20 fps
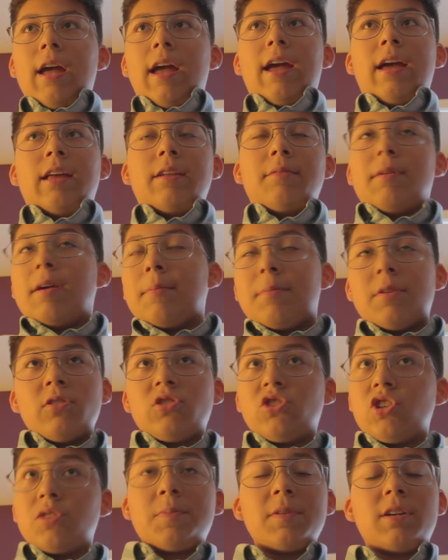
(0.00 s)
and maybe
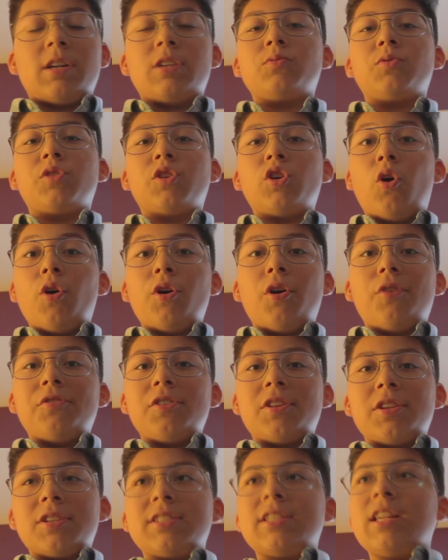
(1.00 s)
it's just because we were going
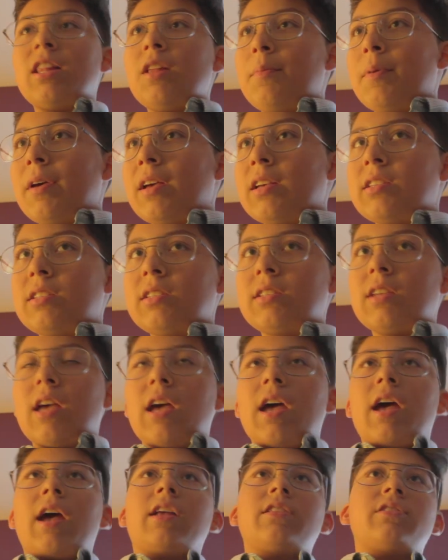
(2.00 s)
over the syllabus
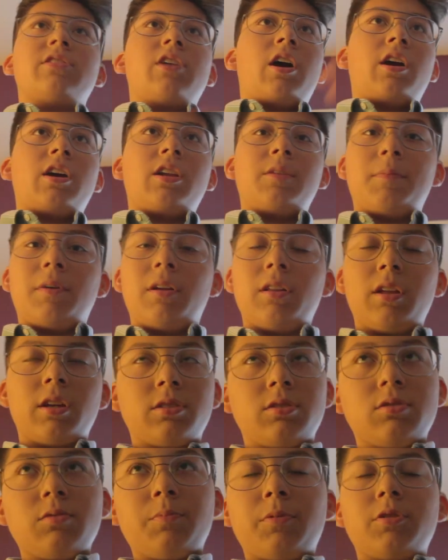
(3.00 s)
and talking about
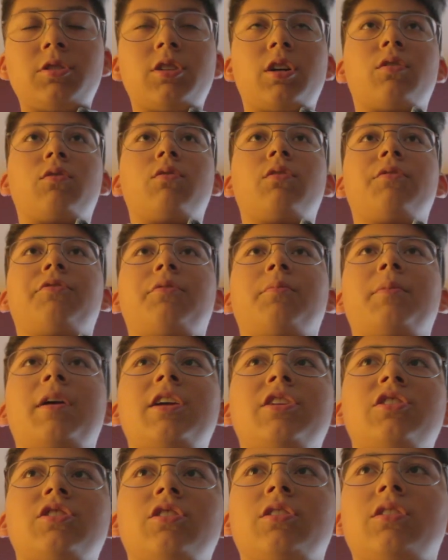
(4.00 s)
like super general
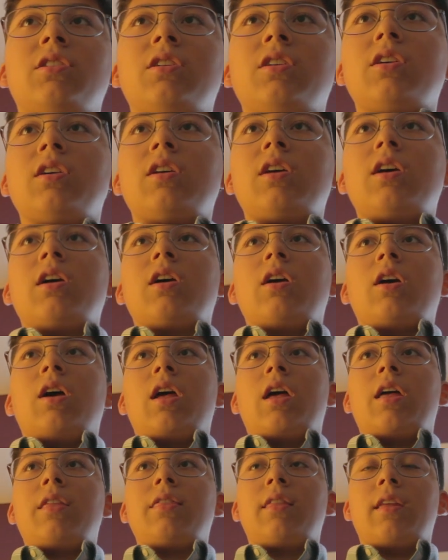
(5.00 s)
information,
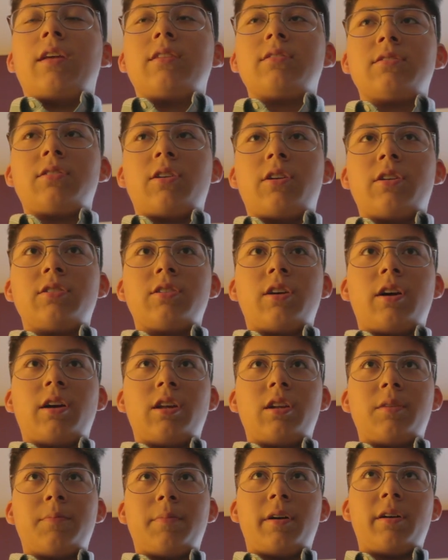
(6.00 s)
and then started
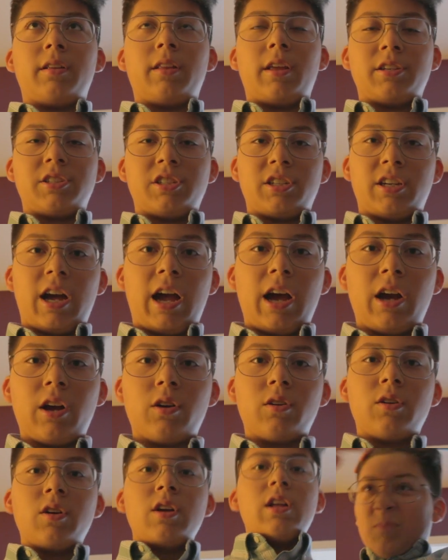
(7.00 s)
talking about like
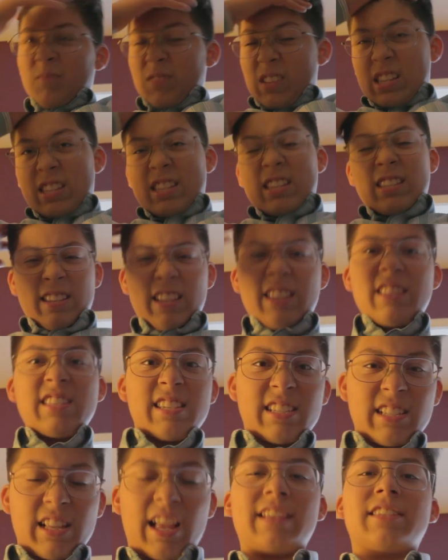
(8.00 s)
Chicago. In
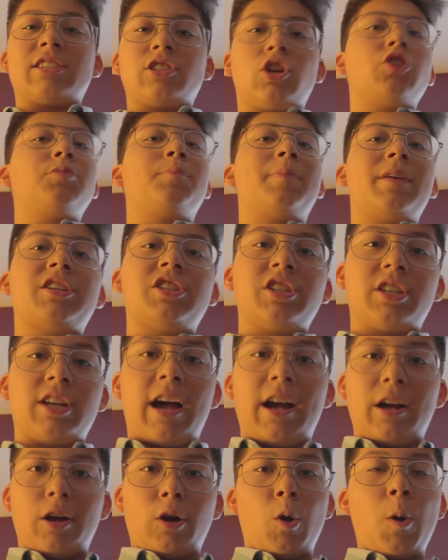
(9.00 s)
this class, it's called Big
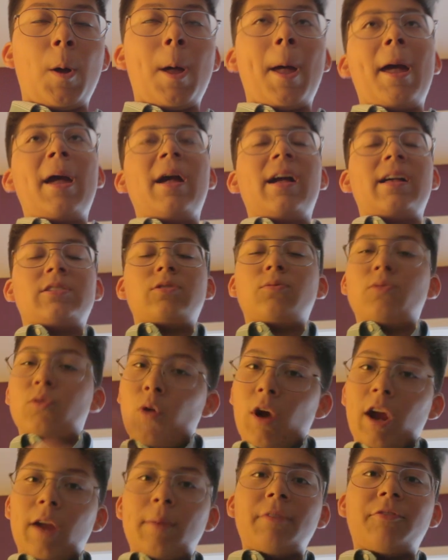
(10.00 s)
Chicago. It's a
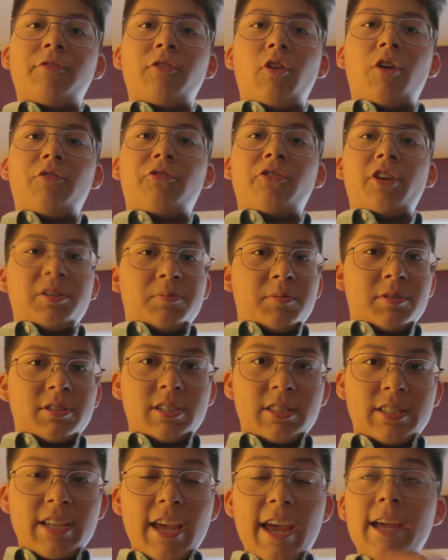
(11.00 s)
requirement for all freshmen
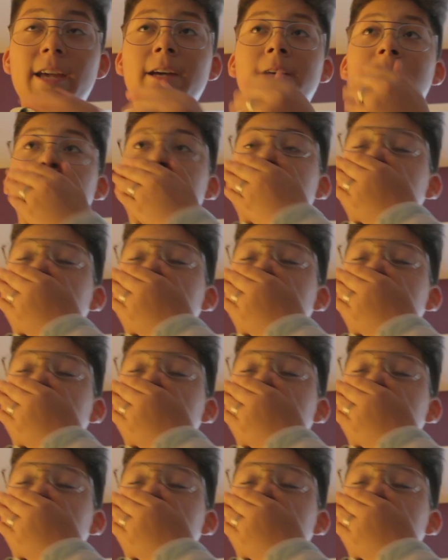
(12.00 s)
to take.